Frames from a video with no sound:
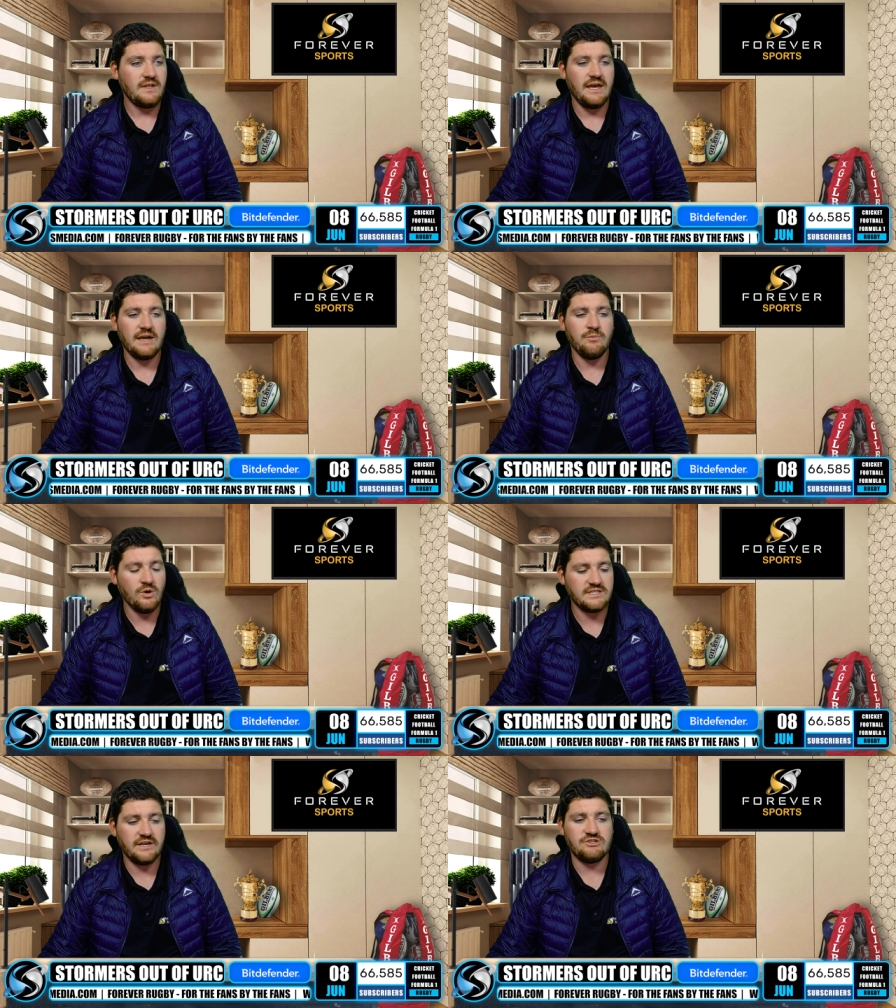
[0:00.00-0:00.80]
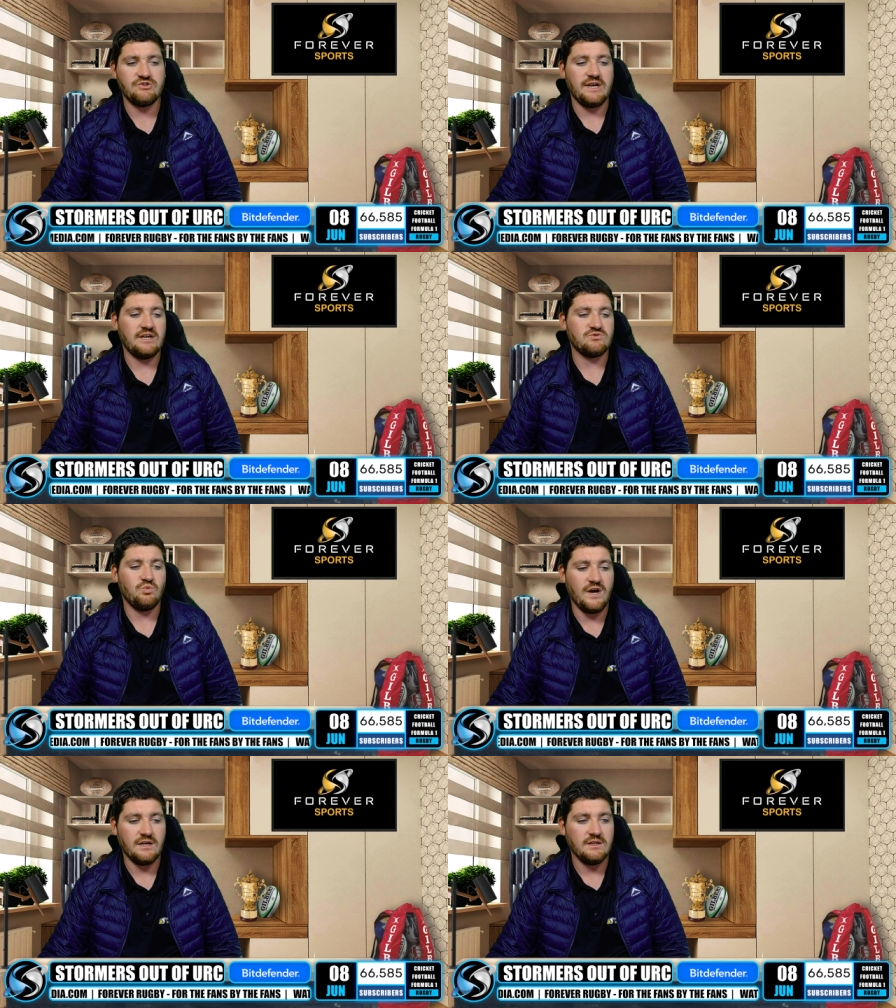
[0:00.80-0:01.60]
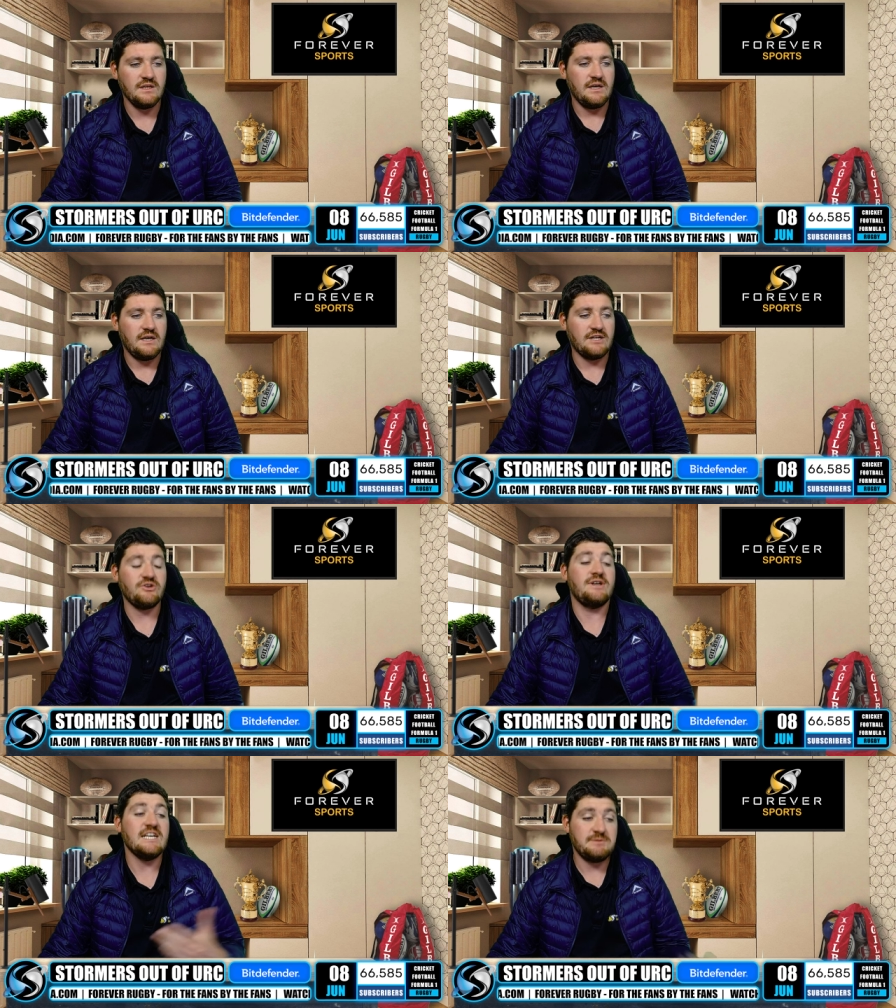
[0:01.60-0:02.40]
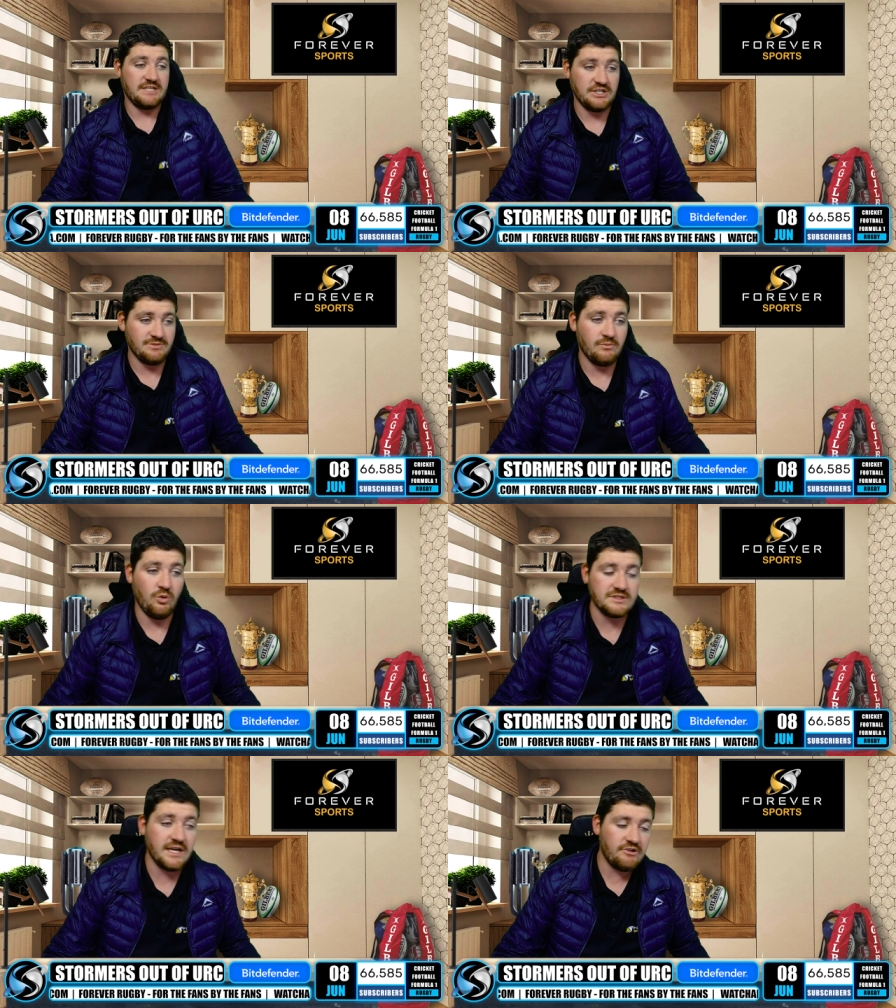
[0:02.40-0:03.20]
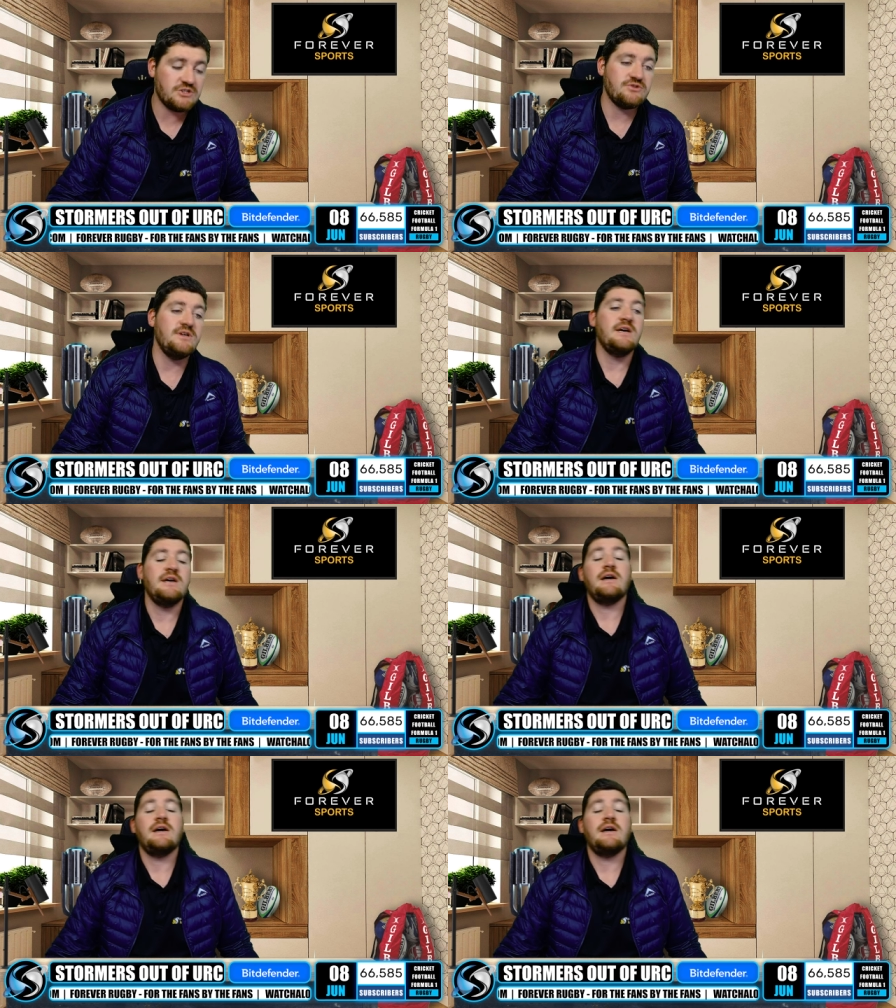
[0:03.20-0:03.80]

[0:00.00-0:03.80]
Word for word: had more territory as well. Uh, sorry, less possession but more territory.